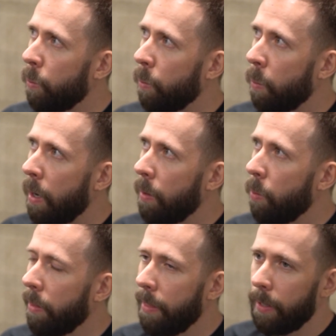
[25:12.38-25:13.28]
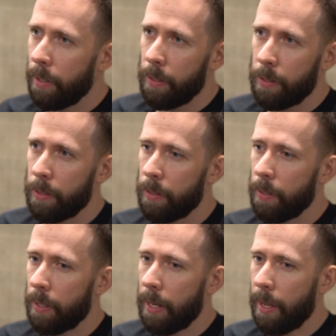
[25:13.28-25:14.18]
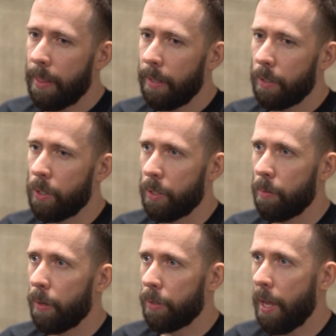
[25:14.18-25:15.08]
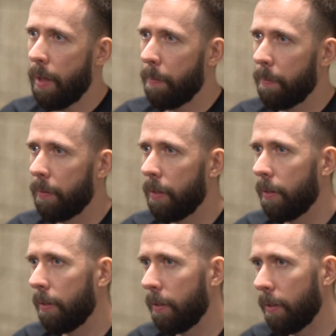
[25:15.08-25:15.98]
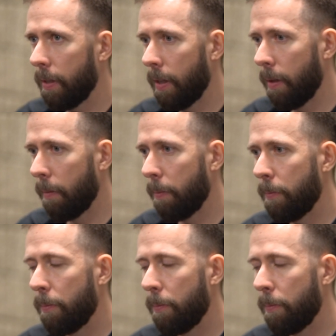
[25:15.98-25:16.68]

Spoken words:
Well, one thing is that I think it's just about time. I'm